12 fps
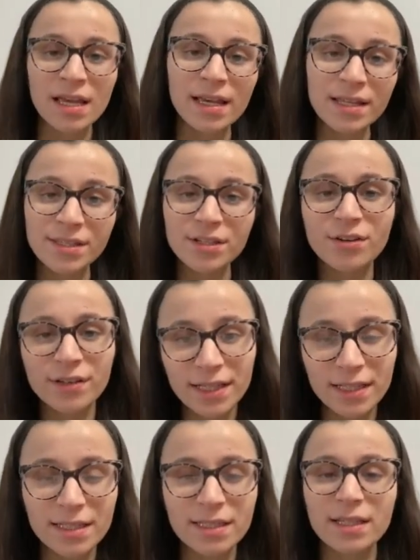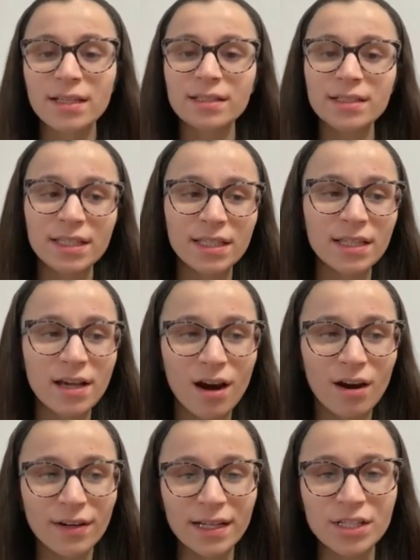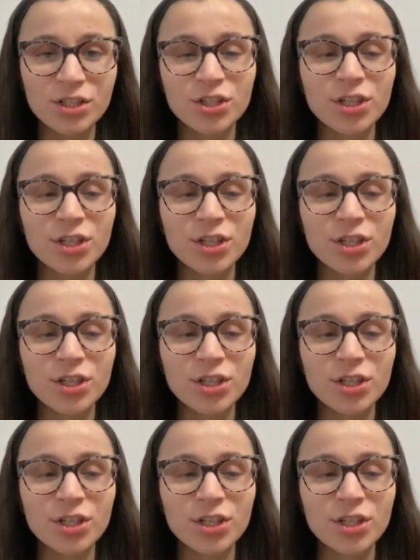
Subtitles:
It secretes TRH.